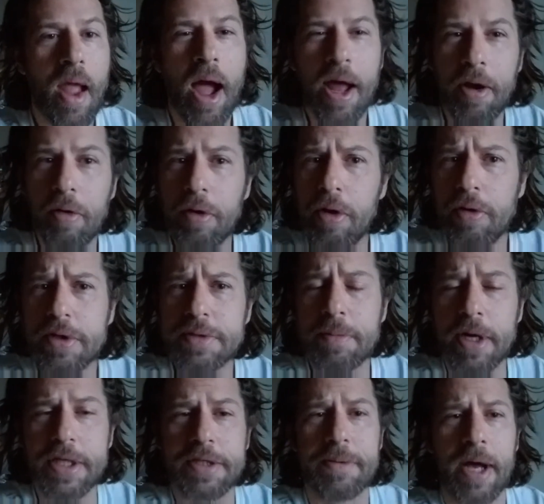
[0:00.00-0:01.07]
I don't know as
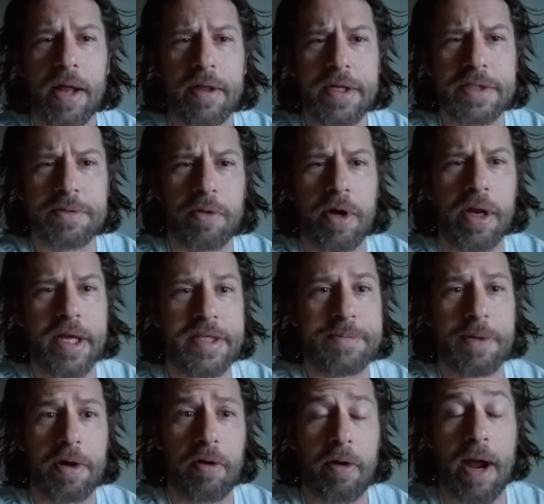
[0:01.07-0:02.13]
much about this one. It's
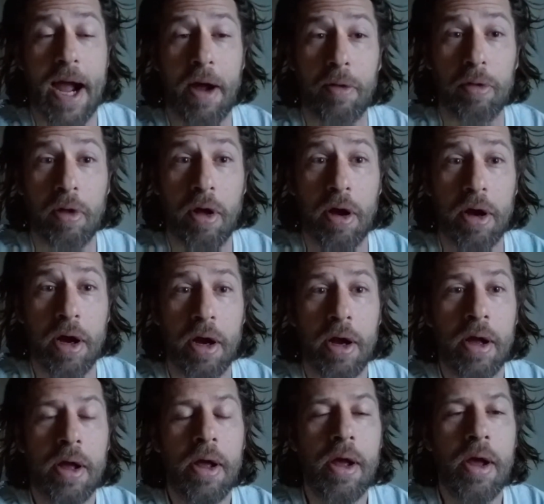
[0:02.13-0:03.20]
been around longer,
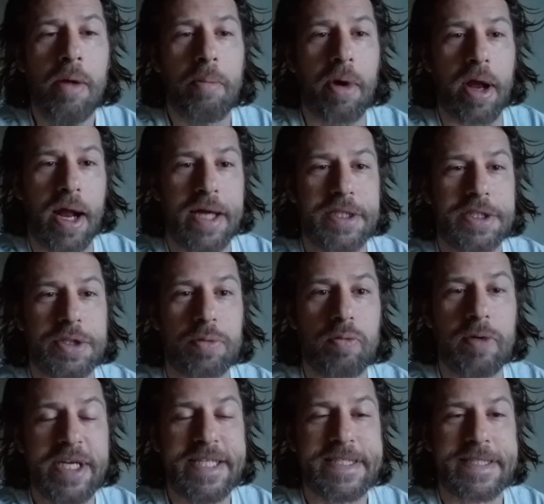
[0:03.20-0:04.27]
but I just
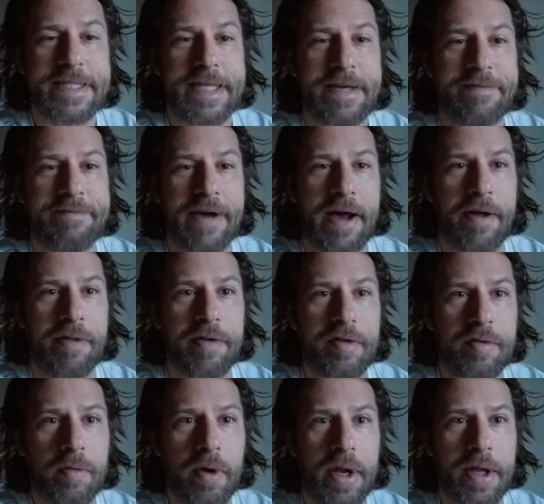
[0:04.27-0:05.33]
recently found
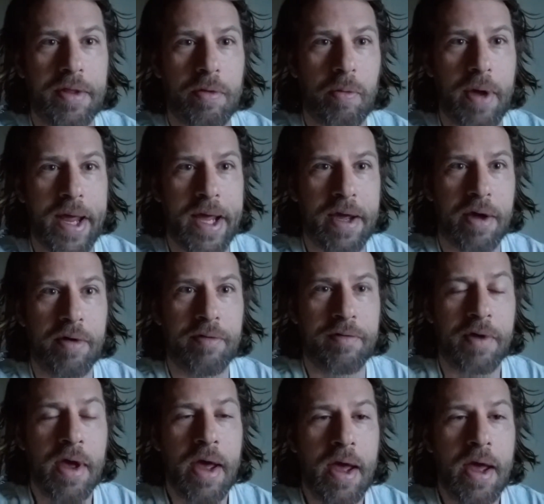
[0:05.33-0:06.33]
this one in the wake of